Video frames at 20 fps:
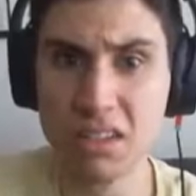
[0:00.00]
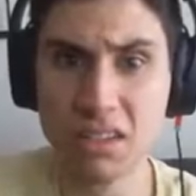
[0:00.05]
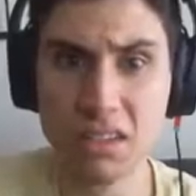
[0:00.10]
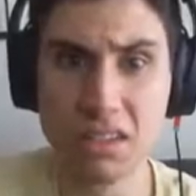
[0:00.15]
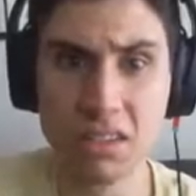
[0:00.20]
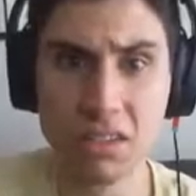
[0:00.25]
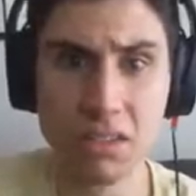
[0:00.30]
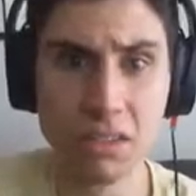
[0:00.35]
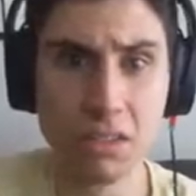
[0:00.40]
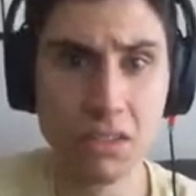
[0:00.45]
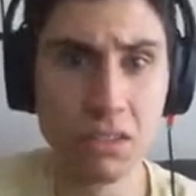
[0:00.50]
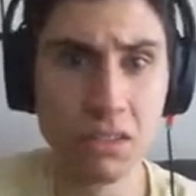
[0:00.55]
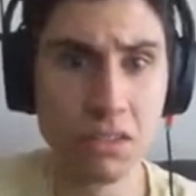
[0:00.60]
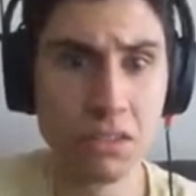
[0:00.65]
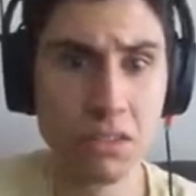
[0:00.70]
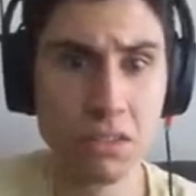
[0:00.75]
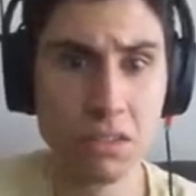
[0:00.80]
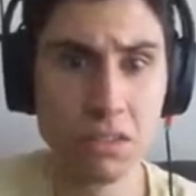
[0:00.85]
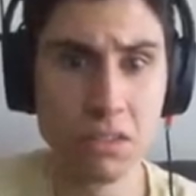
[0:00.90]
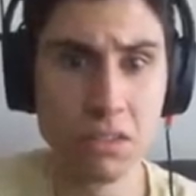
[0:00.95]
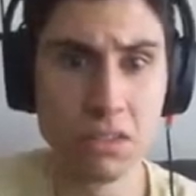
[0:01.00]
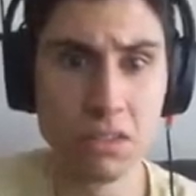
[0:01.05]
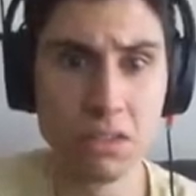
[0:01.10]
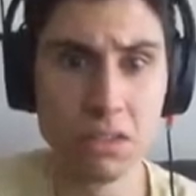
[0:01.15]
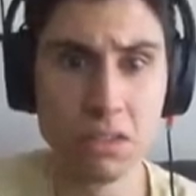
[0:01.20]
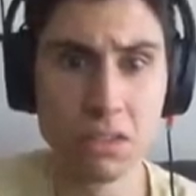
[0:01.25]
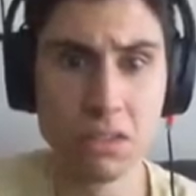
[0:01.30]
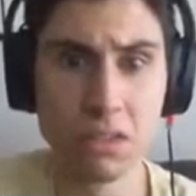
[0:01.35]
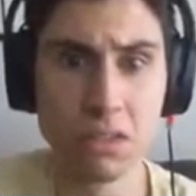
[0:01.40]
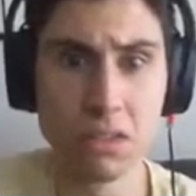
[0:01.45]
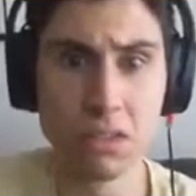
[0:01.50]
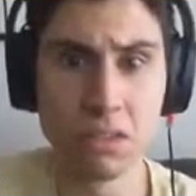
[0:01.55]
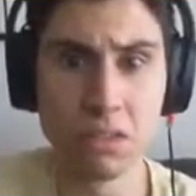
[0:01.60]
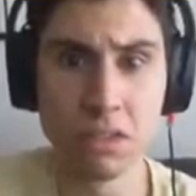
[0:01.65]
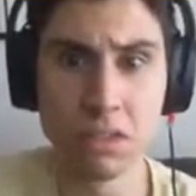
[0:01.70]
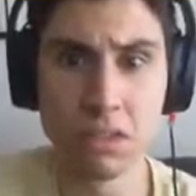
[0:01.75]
Nobody speaks.